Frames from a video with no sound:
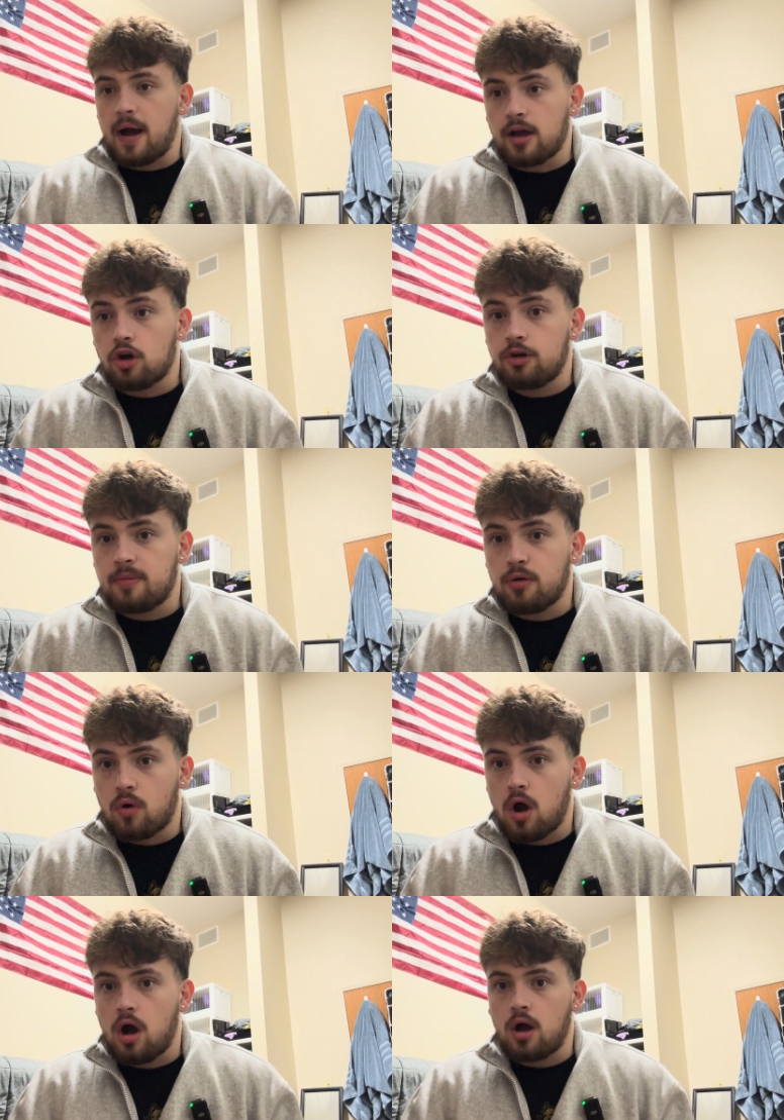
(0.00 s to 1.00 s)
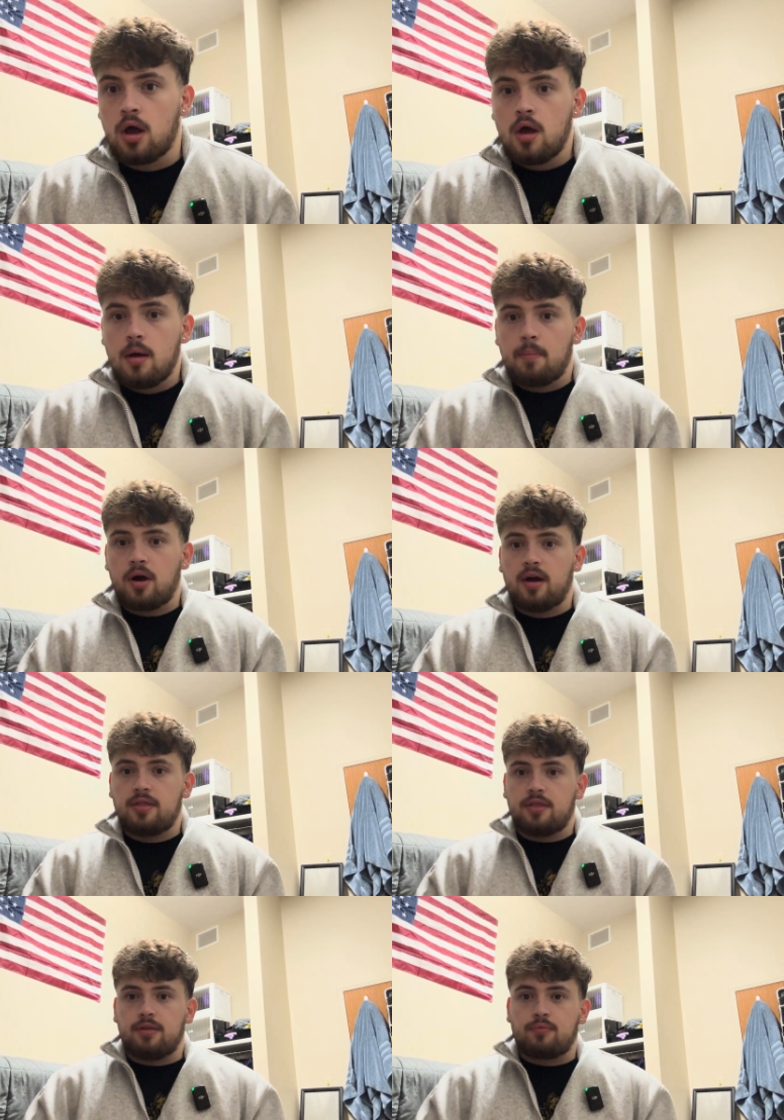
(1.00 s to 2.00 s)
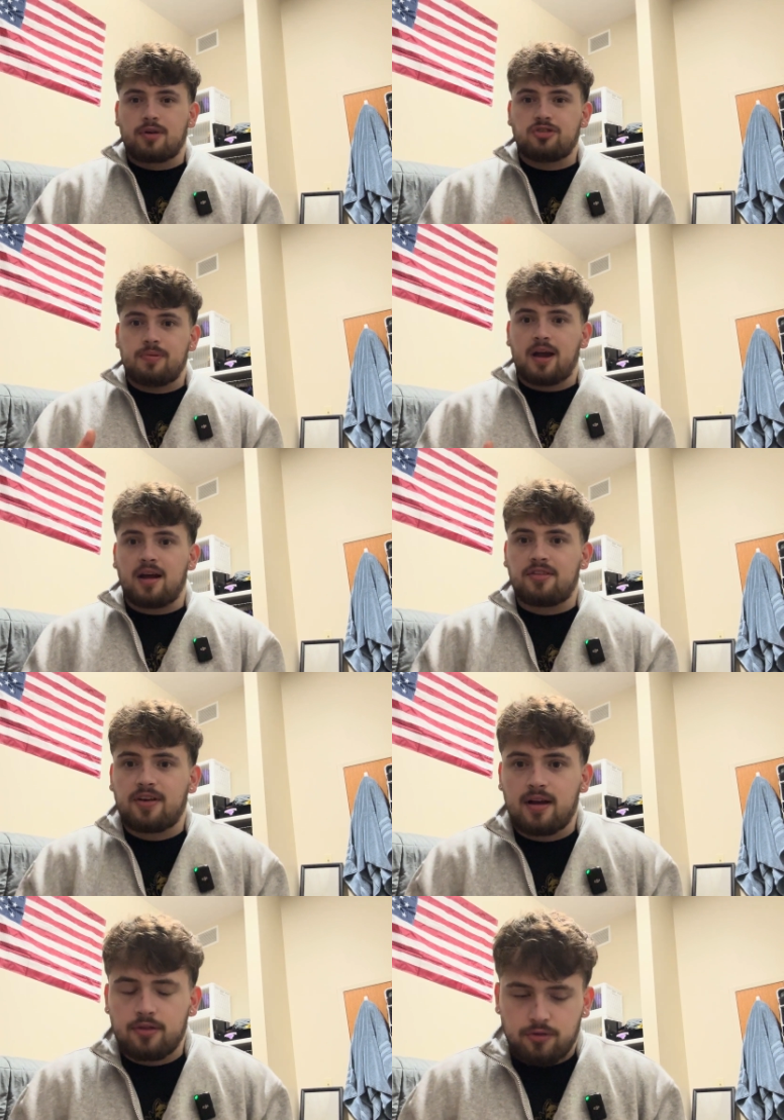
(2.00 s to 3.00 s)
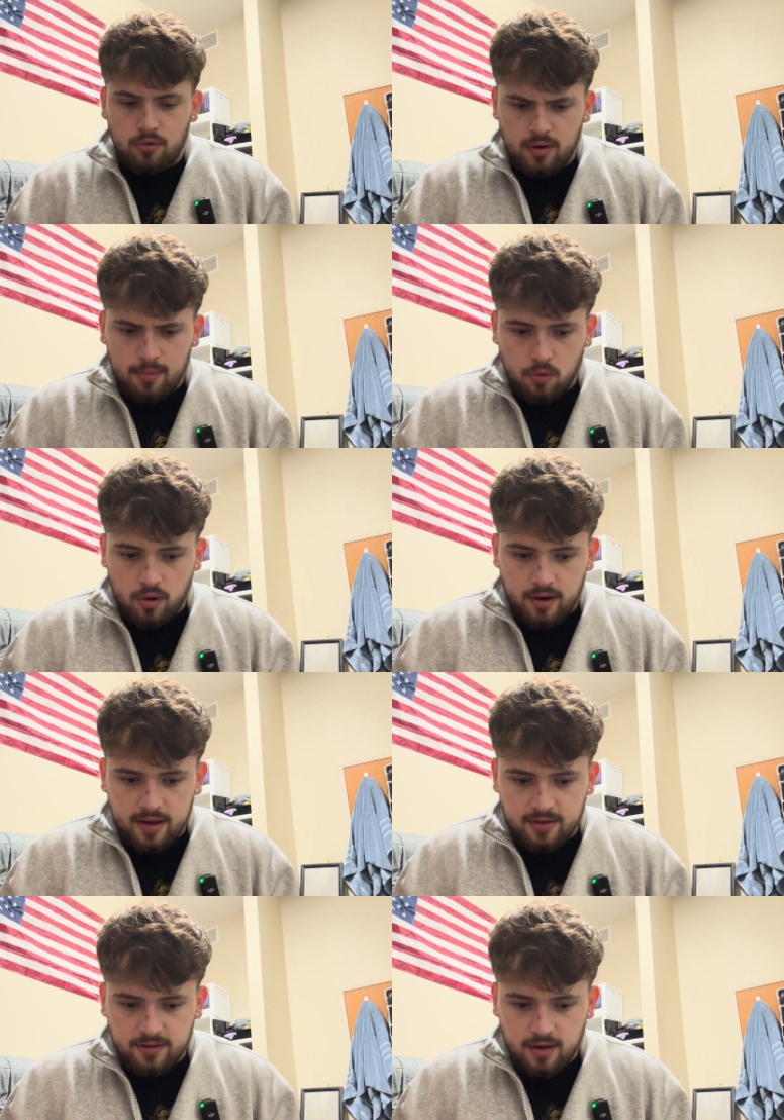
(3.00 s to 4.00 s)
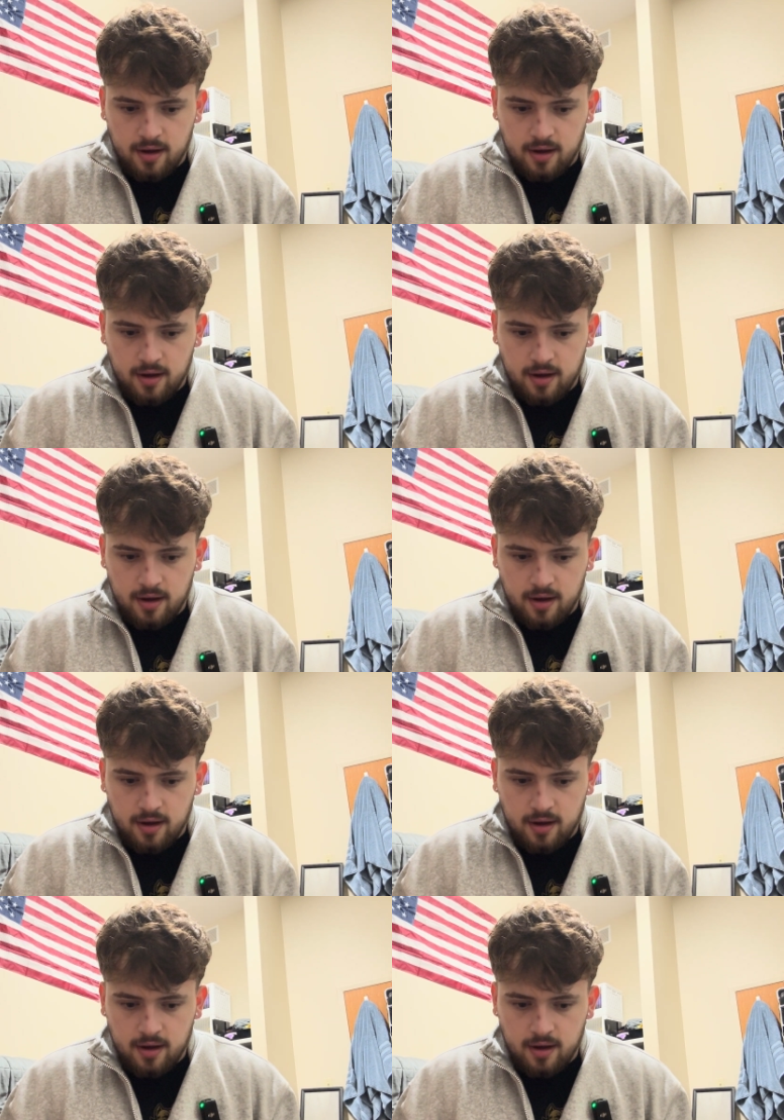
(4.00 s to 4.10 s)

I could be wrong, but the Rich Piana side of the story more is